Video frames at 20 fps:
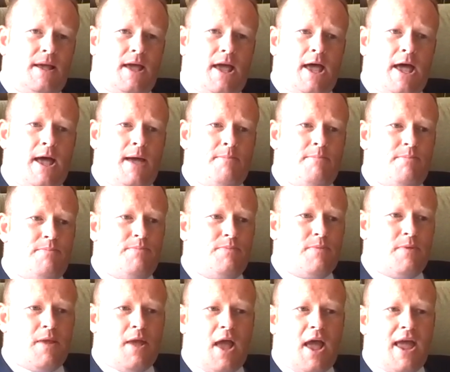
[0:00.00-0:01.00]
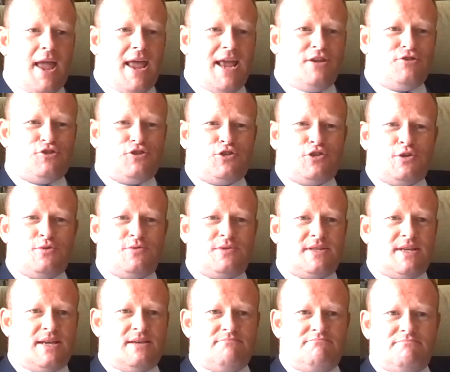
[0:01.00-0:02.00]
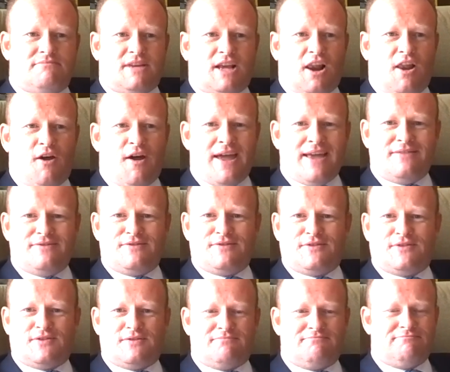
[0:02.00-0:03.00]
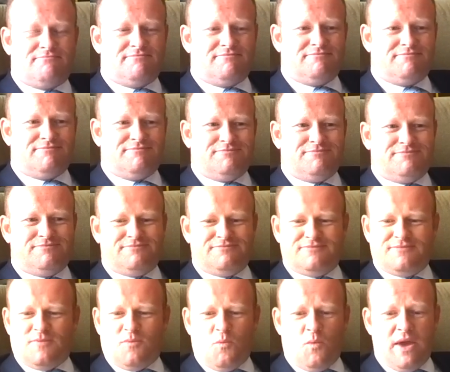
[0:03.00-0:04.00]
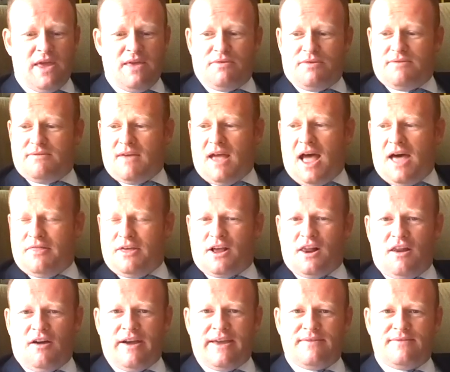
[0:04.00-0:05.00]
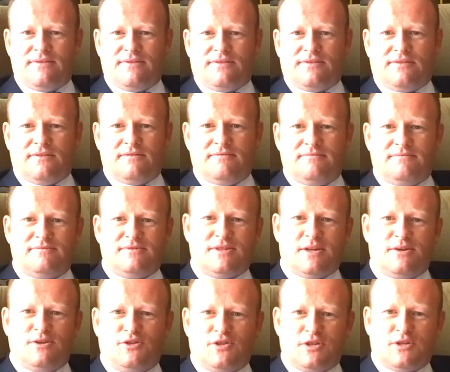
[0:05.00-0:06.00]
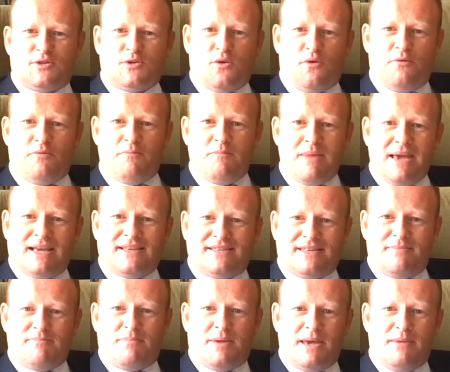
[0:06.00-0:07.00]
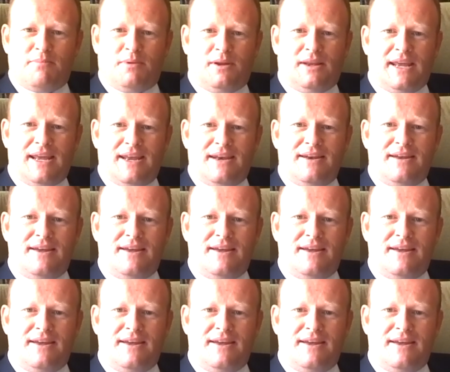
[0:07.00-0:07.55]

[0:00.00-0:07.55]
So, introducing clients with other clients. So it's just sort of mixing people in.